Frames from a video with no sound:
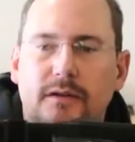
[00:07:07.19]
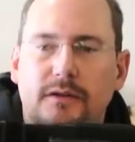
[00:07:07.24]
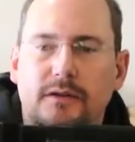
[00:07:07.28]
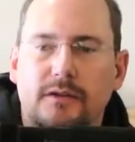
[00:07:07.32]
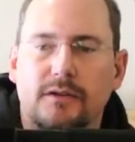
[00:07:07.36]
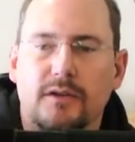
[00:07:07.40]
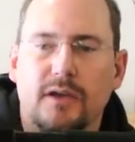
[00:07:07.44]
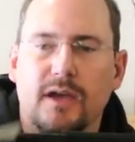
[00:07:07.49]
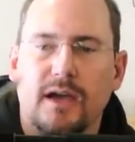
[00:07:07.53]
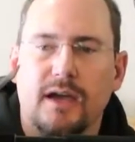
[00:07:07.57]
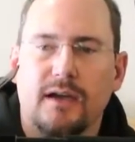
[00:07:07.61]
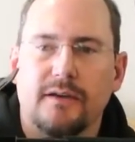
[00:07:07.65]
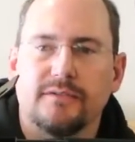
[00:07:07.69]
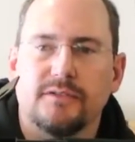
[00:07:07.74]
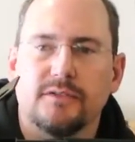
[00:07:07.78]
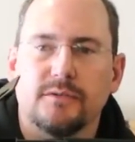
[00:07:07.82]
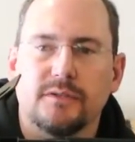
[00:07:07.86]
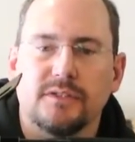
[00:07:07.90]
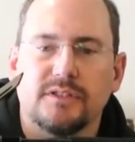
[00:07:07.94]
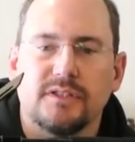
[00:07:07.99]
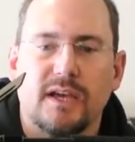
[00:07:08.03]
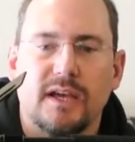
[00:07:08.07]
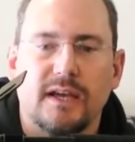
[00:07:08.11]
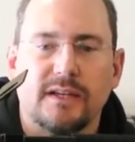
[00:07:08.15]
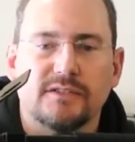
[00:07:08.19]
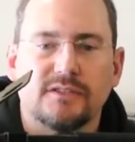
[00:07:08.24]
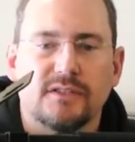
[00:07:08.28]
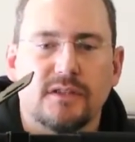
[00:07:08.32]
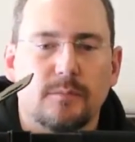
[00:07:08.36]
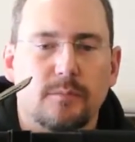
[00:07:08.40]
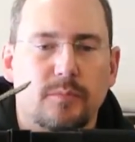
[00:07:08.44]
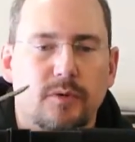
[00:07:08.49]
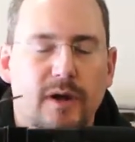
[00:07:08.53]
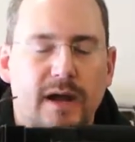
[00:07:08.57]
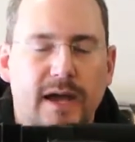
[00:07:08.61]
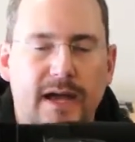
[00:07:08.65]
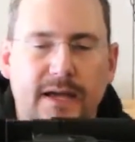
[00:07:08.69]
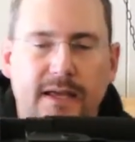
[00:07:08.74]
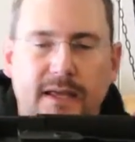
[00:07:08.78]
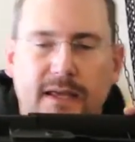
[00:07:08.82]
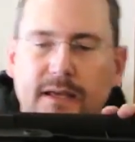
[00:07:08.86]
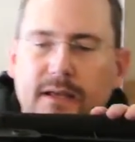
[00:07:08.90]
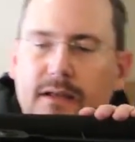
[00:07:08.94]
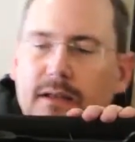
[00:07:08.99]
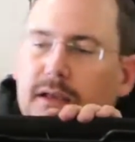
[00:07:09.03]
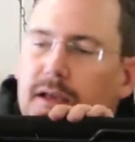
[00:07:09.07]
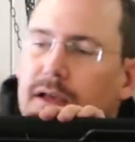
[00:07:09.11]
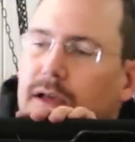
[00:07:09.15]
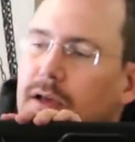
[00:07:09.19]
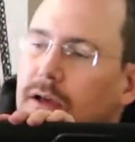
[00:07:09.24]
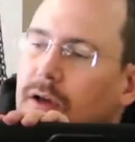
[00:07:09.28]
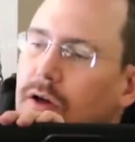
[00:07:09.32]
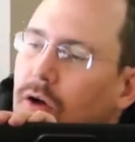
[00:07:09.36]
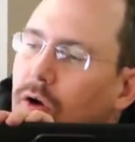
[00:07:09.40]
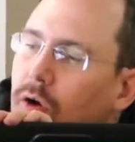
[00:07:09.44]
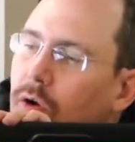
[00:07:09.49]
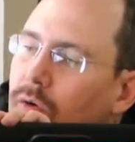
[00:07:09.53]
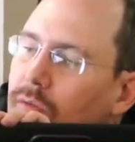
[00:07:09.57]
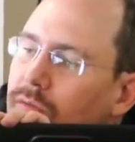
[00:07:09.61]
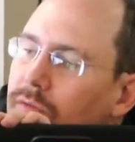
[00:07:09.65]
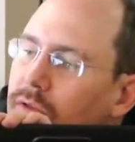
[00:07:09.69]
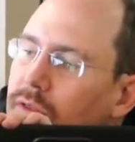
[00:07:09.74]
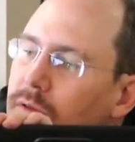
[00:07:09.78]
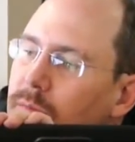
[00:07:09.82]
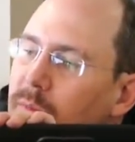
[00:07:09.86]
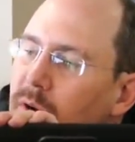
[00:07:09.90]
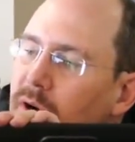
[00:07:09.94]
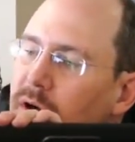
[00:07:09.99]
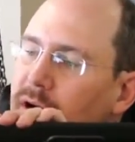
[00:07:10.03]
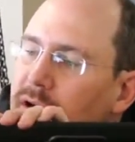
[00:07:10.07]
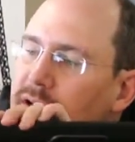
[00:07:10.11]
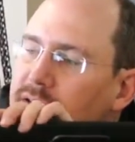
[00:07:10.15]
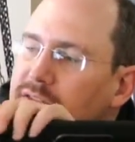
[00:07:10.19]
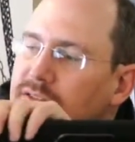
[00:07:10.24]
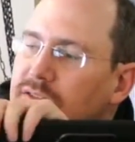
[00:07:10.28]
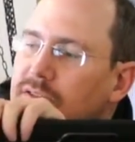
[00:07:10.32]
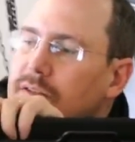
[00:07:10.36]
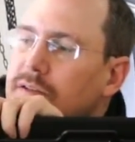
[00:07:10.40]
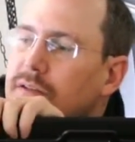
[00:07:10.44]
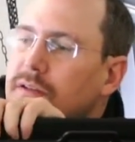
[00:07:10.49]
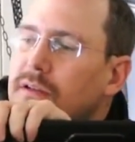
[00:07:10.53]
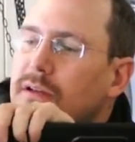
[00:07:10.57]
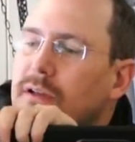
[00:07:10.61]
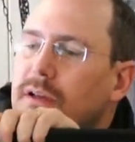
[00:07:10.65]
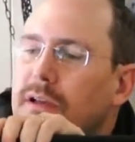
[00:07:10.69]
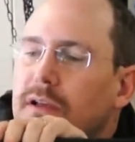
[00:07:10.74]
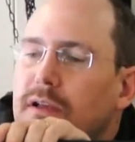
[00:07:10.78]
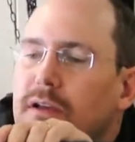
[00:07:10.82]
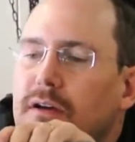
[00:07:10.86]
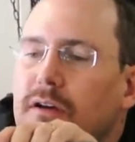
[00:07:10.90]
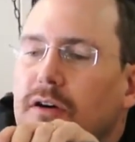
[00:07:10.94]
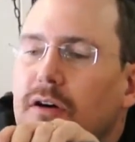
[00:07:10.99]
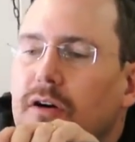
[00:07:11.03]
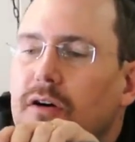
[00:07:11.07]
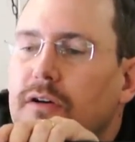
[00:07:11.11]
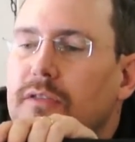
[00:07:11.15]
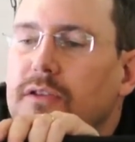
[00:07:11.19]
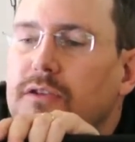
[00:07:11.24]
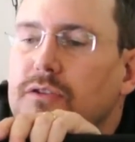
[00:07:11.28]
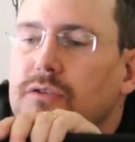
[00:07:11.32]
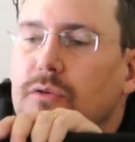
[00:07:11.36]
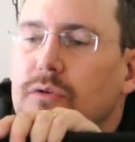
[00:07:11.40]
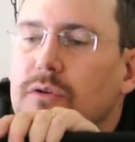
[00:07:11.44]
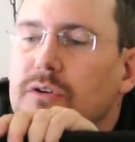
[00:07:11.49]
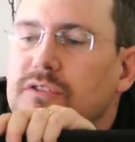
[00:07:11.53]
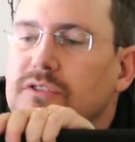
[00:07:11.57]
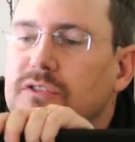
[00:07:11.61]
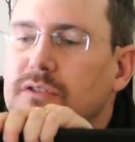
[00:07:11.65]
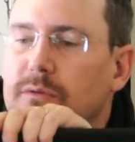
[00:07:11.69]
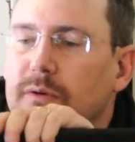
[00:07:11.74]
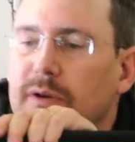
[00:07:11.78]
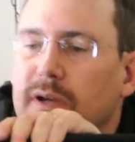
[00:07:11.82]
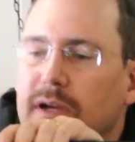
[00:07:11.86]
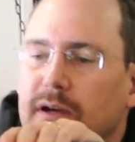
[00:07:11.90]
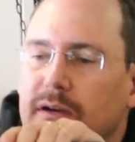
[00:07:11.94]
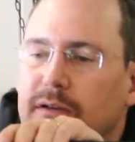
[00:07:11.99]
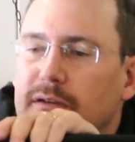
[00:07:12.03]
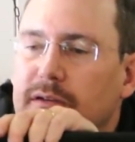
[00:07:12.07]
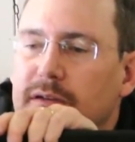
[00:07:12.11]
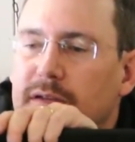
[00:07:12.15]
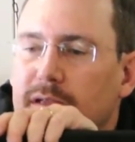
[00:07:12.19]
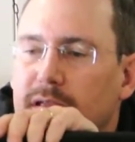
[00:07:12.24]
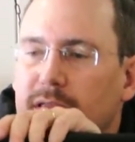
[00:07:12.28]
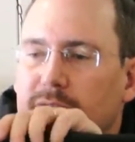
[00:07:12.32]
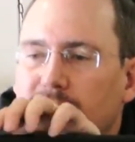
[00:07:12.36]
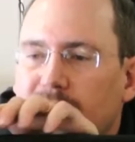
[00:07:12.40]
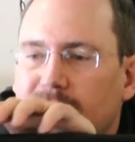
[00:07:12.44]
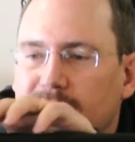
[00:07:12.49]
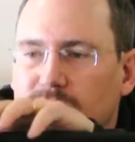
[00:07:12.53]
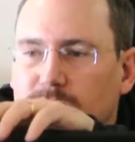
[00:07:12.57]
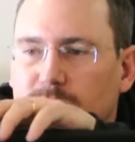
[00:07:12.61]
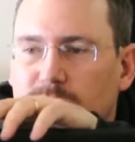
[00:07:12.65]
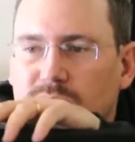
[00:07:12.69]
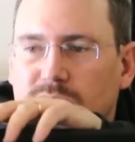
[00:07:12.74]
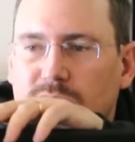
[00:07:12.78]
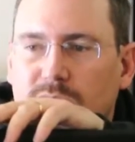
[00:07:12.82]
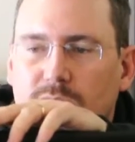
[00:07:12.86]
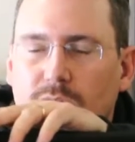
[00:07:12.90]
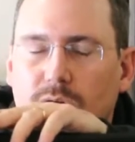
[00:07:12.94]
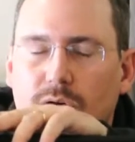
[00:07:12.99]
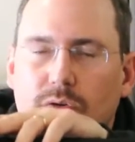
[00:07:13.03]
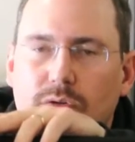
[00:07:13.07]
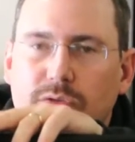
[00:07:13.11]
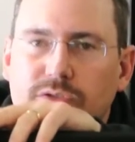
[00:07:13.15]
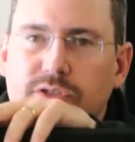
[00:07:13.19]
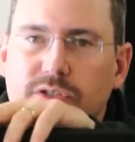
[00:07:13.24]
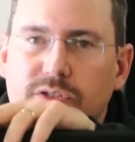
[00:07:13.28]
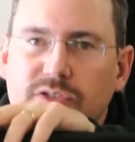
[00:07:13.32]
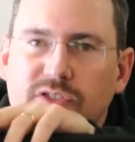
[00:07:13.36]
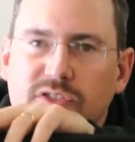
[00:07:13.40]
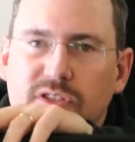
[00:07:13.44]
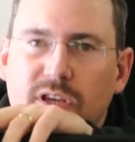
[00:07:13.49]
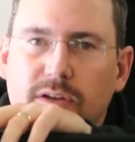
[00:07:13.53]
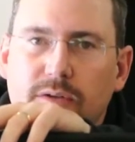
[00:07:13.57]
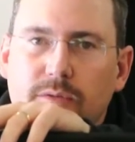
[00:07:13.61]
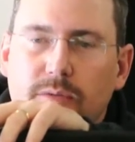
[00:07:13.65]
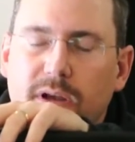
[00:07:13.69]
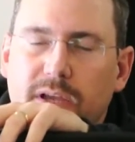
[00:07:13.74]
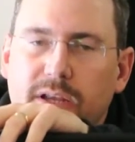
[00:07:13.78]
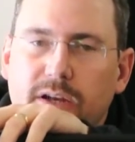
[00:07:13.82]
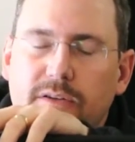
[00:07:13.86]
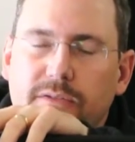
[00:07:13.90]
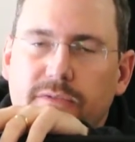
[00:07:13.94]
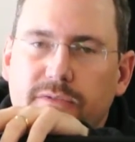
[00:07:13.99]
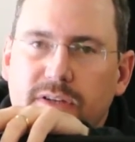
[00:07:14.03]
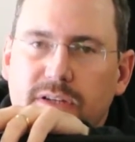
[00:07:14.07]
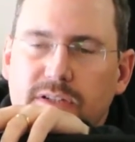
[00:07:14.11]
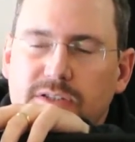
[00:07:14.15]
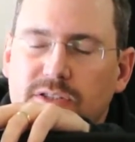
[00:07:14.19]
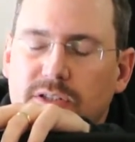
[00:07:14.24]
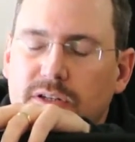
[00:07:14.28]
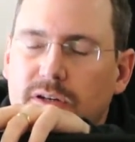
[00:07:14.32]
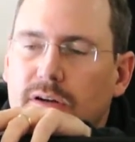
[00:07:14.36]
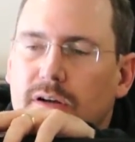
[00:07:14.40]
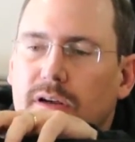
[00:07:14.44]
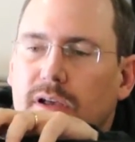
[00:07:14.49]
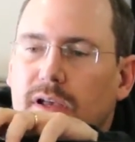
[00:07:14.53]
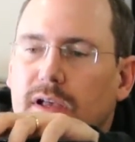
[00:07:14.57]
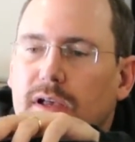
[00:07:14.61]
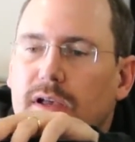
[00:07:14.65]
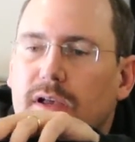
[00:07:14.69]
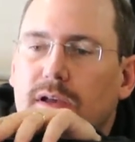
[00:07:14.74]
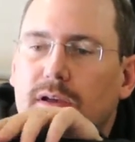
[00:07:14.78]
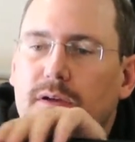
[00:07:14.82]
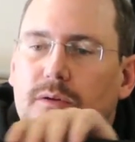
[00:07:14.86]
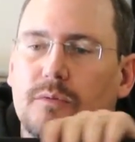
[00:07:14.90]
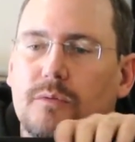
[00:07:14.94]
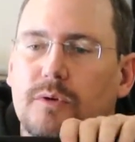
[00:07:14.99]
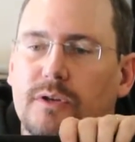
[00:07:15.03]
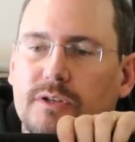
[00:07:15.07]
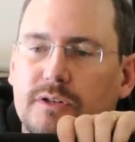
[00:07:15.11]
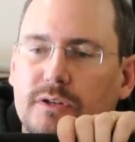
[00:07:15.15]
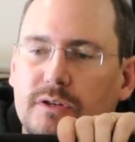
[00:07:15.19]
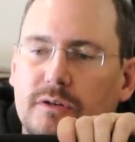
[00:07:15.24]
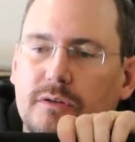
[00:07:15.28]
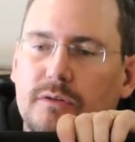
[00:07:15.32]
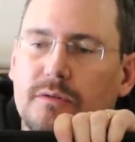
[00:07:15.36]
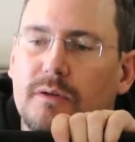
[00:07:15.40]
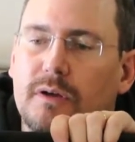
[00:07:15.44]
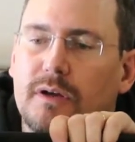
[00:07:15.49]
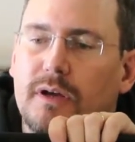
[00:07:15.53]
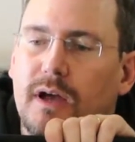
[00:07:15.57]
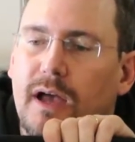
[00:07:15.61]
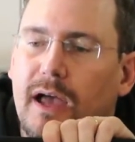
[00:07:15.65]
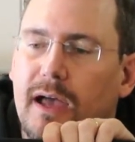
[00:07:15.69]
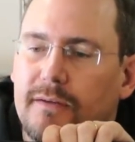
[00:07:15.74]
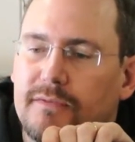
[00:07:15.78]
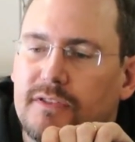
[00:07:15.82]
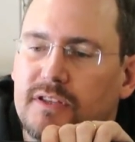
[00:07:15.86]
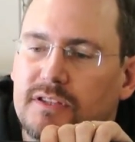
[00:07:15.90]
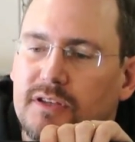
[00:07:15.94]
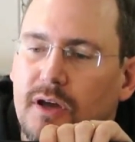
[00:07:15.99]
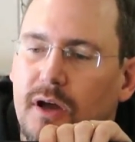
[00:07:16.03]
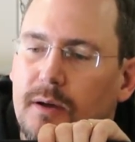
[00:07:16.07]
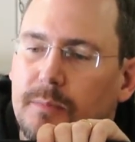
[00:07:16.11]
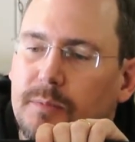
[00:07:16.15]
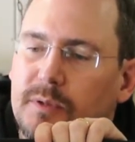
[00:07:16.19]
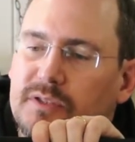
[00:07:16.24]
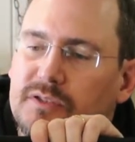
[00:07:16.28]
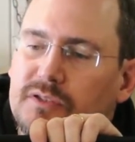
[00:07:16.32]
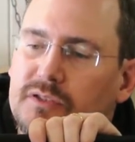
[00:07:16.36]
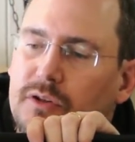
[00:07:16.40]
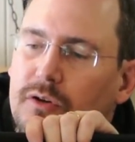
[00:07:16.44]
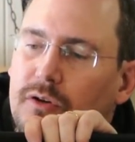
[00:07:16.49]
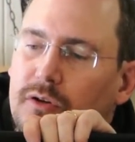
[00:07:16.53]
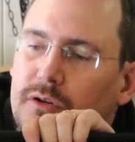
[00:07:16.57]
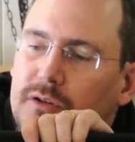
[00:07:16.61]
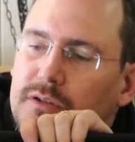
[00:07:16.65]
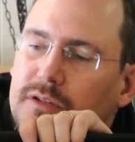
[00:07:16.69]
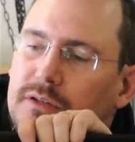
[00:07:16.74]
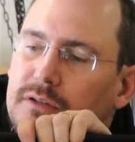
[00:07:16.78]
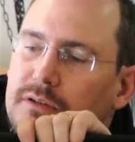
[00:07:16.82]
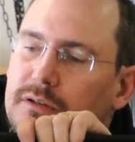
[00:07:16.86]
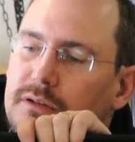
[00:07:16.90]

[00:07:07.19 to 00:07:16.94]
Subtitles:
you have to attach the bracket over the boss on the door surround. That's what's going to hold your Sunrider feature when you have the top installed.